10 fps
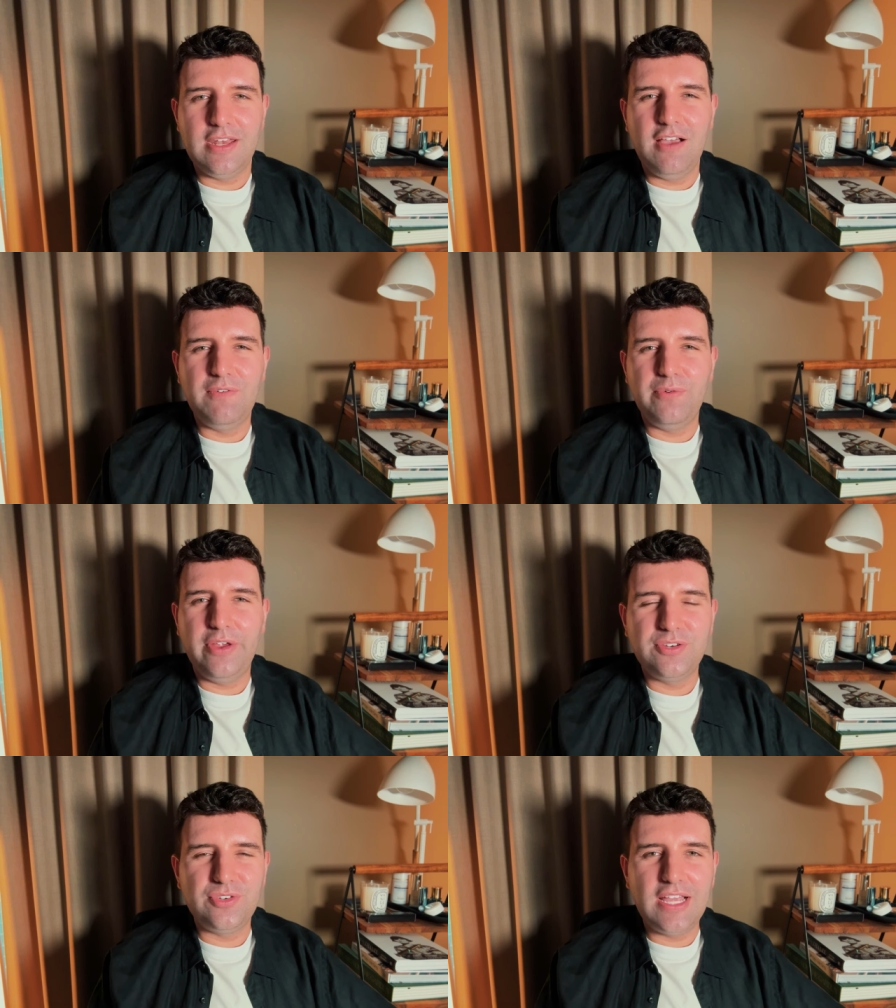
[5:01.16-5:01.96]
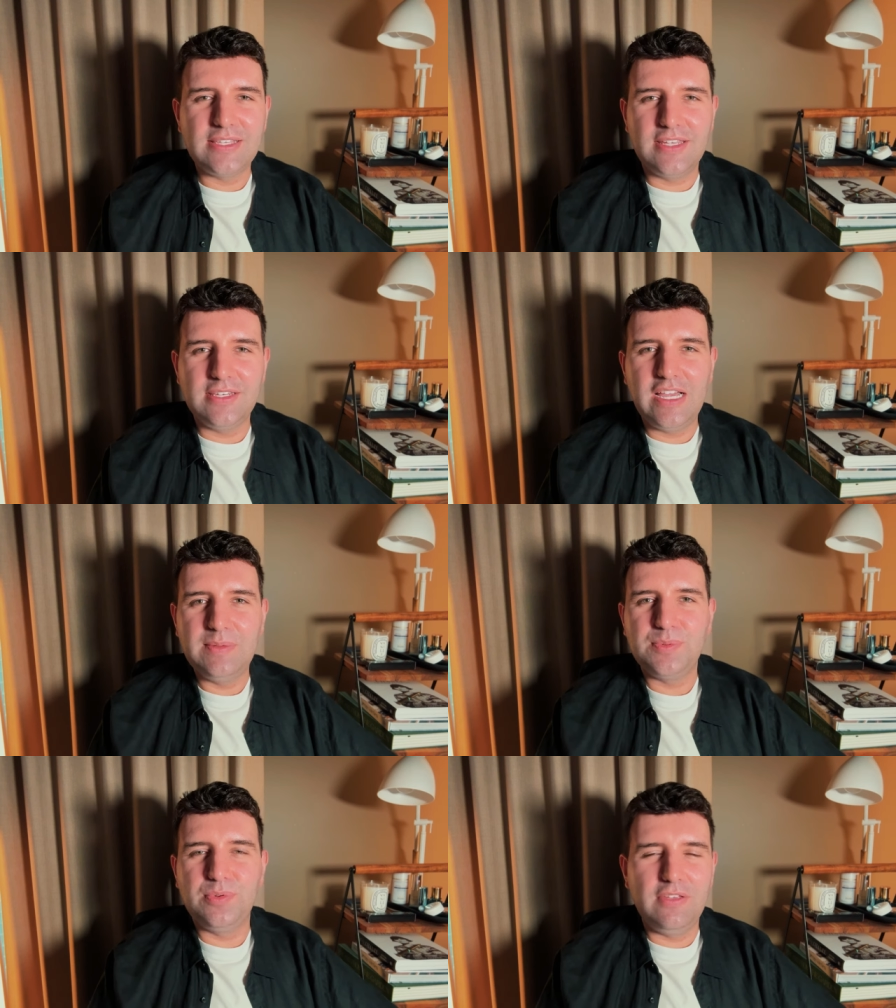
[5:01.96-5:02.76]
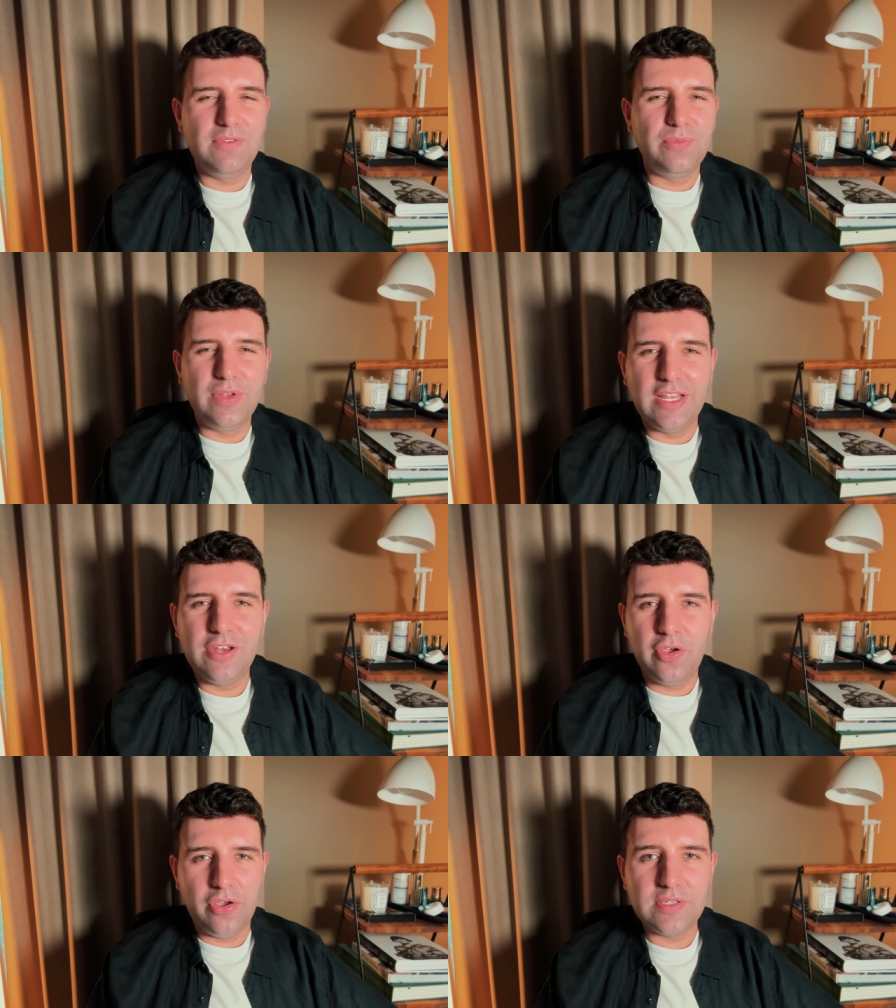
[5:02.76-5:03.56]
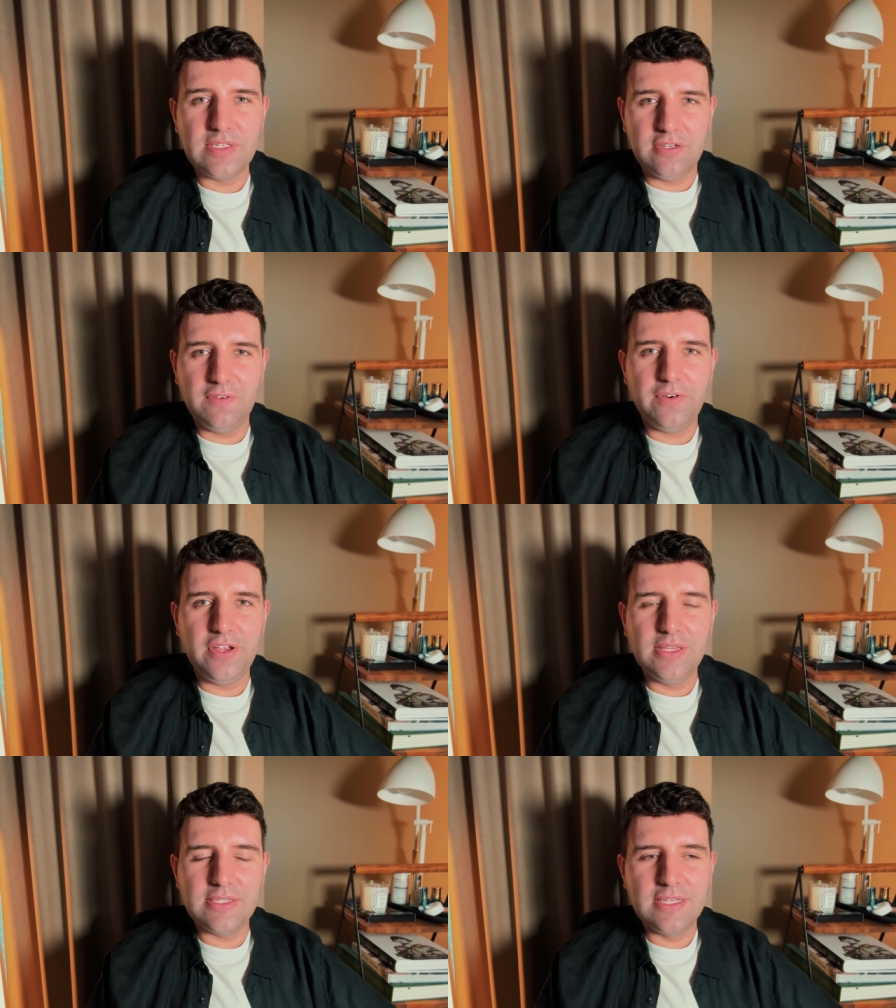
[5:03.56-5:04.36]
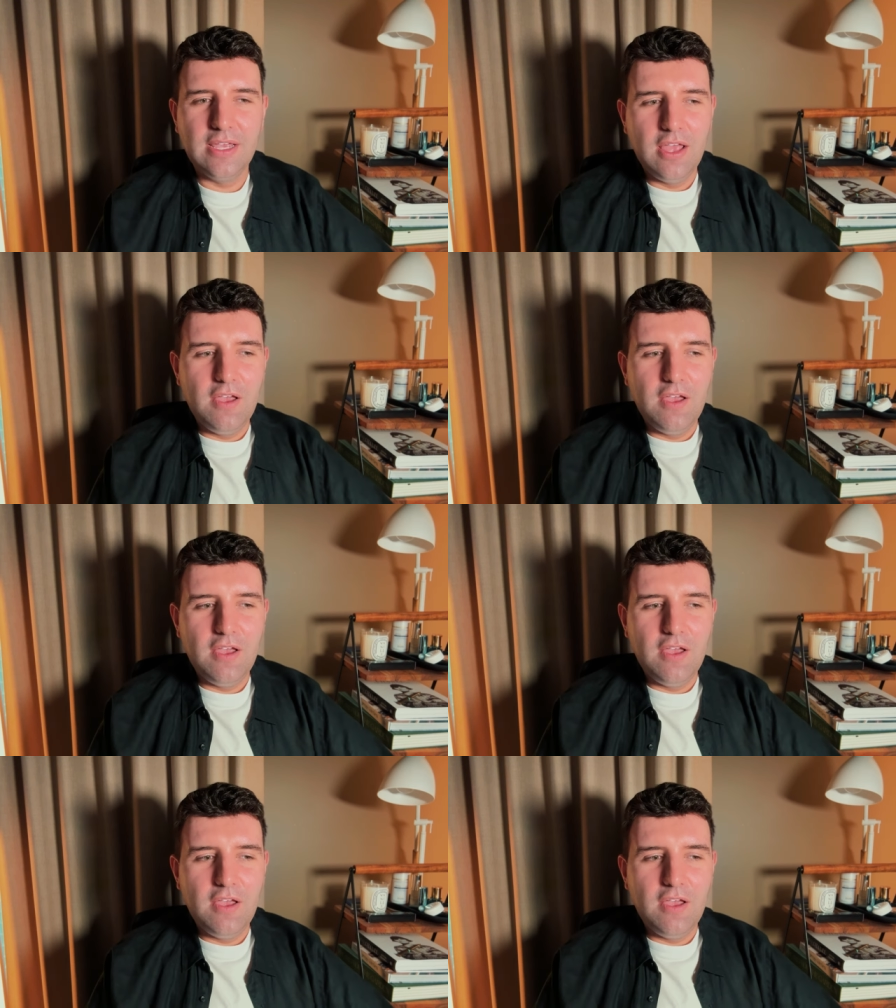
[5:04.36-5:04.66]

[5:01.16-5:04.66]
enough where dry skin types would even really notice a difference.